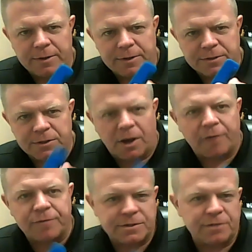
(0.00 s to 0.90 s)

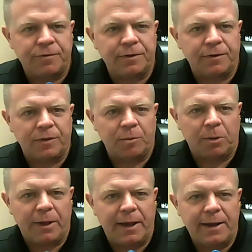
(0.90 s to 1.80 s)
softens the feel of the
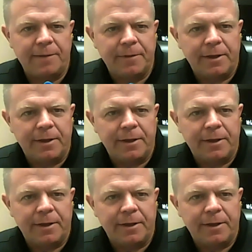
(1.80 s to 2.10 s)
blade,